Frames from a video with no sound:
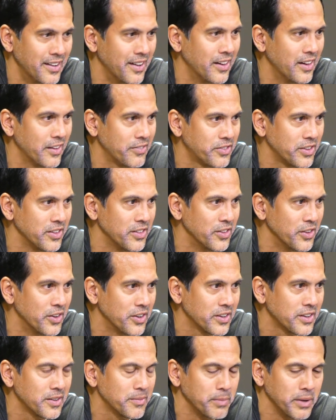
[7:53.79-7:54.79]
I'll have to
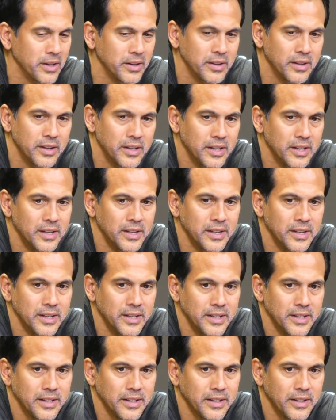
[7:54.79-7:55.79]
look, but
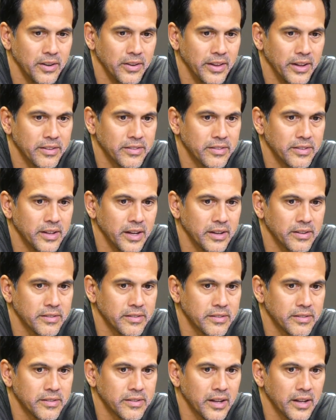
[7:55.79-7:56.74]
you know that that